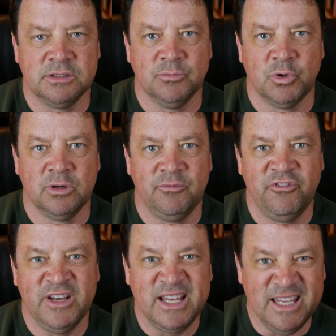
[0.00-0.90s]
the more
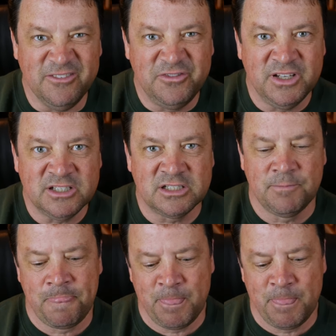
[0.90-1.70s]
finicky fish.